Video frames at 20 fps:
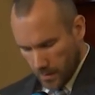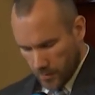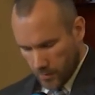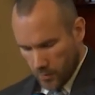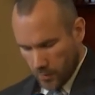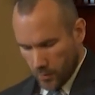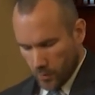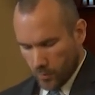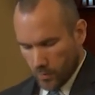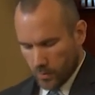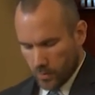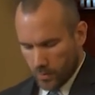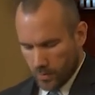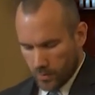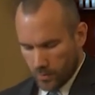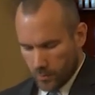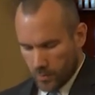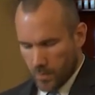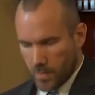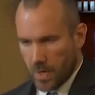Two,
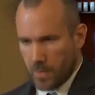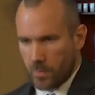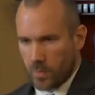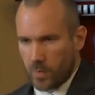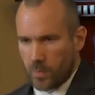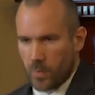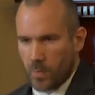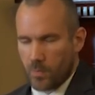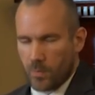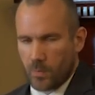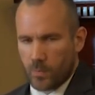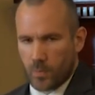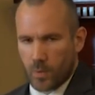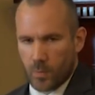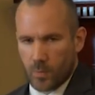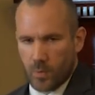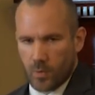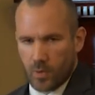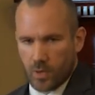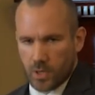remember
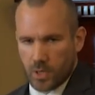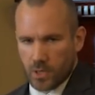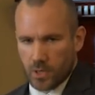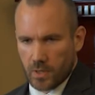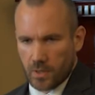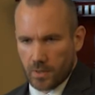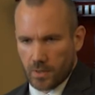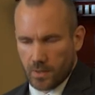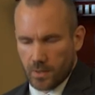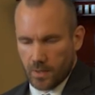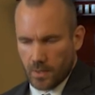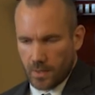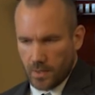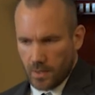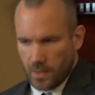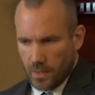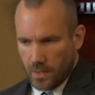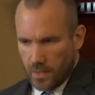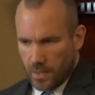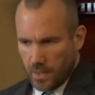proportion.
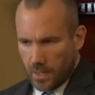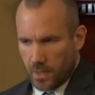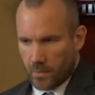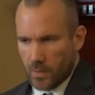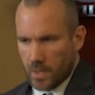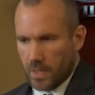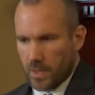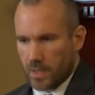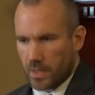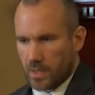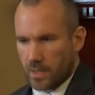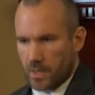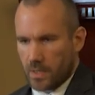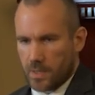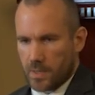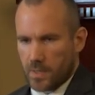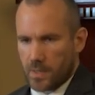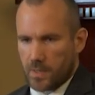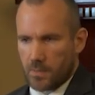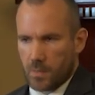And I really think that
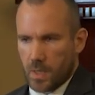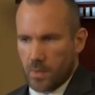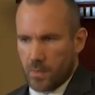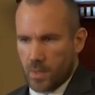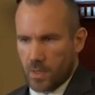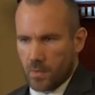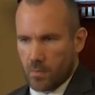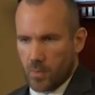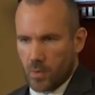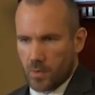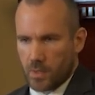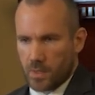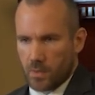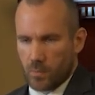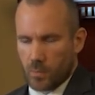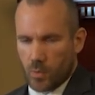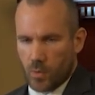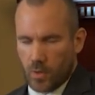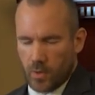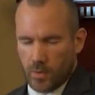this is maybe the most
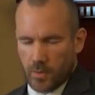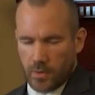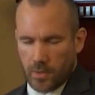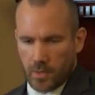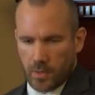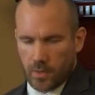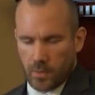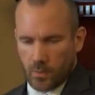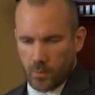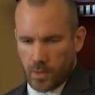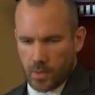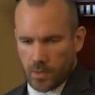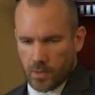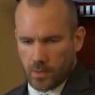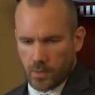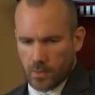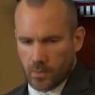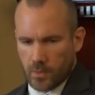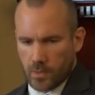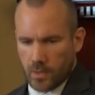important thing that we
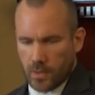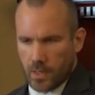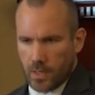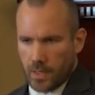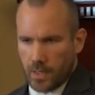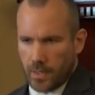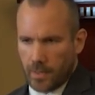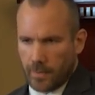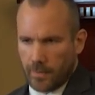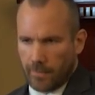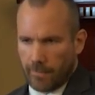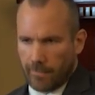can do today.